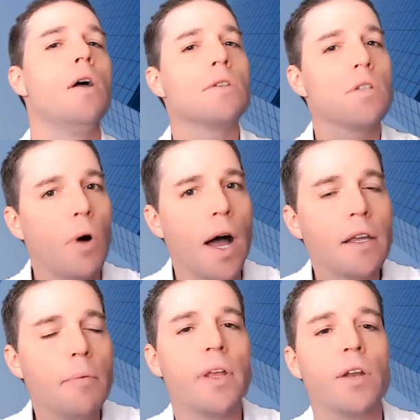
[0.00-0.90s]
So I
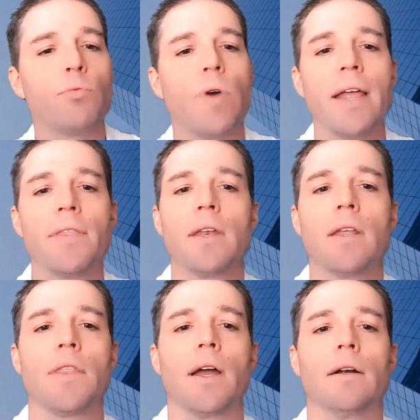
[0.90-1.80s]
committed right then
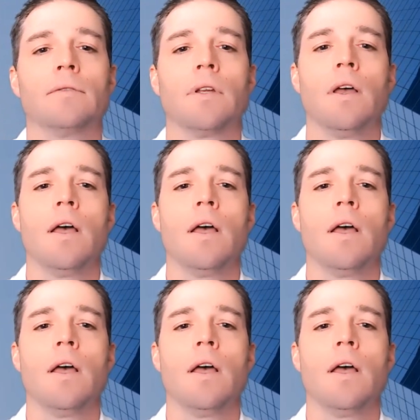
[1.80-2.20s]
and there